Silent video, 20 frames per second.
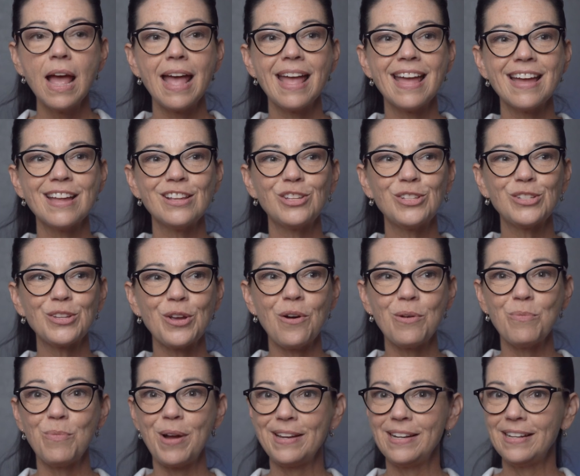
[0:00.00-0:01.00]
And so
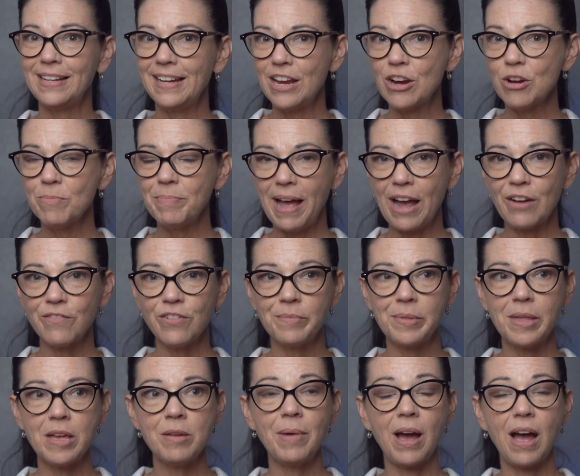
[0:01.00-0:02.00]
I'm waiting to hear back from
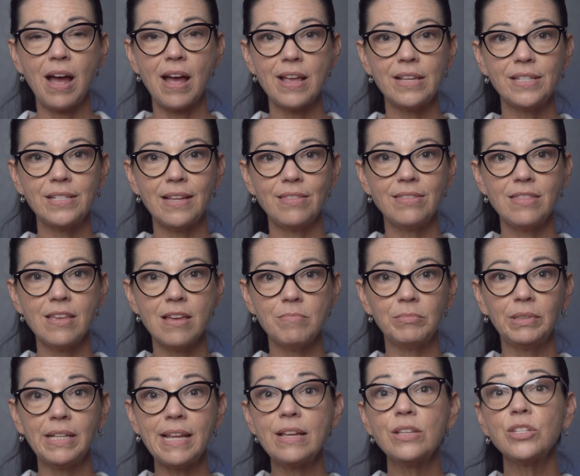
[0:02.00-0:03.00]
them. I sent
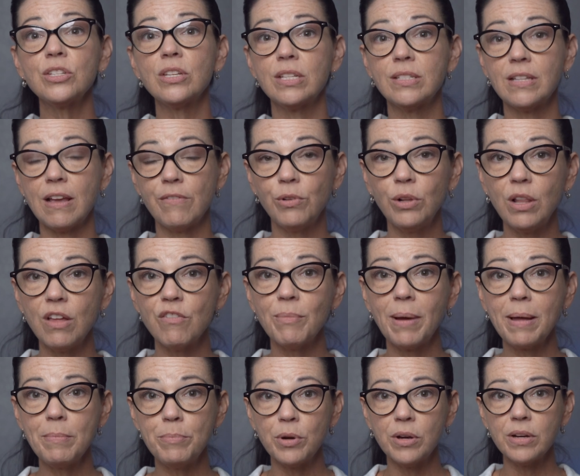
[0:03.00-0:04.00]
them links to several of
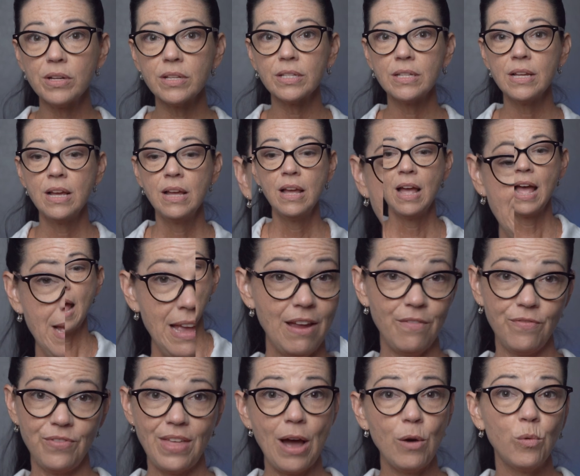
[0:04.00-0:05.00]
my books.
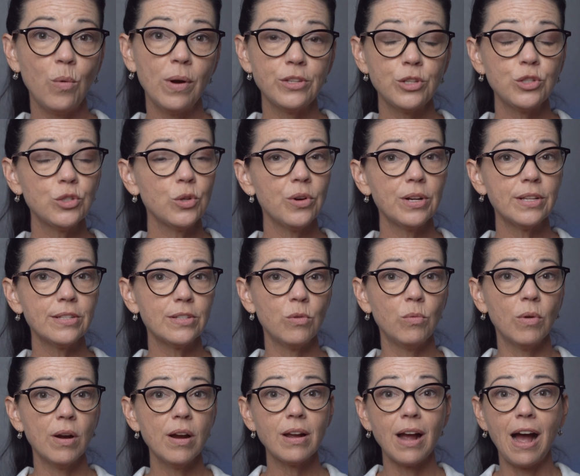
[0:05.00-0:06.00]
If that one store doesn't
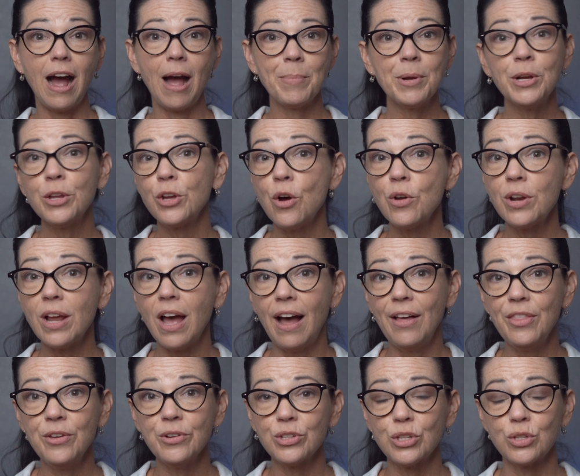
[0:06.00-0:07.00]
work, I'm going to go to
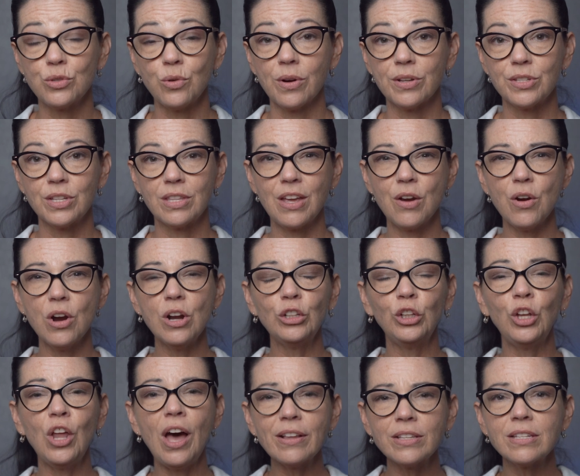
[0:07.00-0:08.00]
other stores. There are
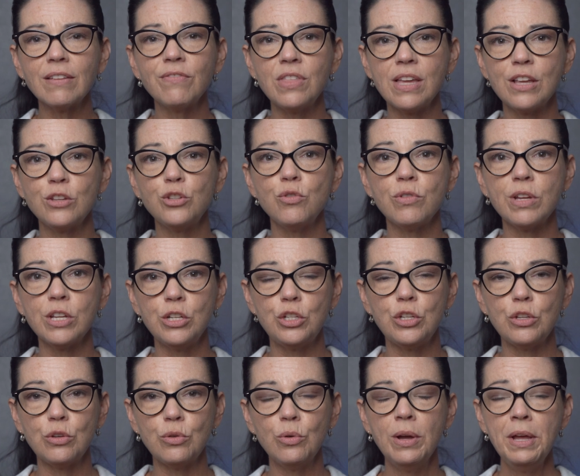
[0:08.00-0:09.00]
lots of things you can
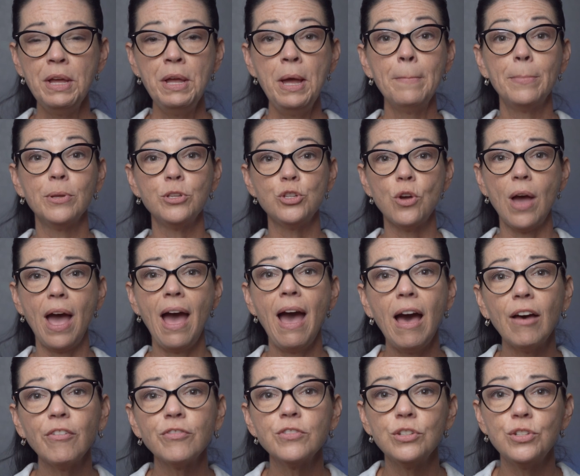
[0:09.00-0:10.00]
do, but you
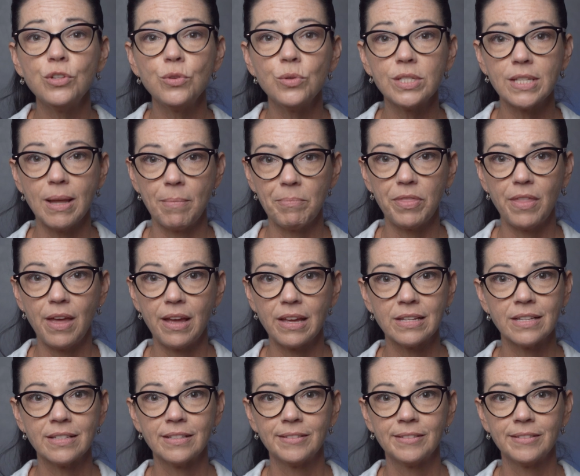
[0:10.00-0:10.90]
have to do something.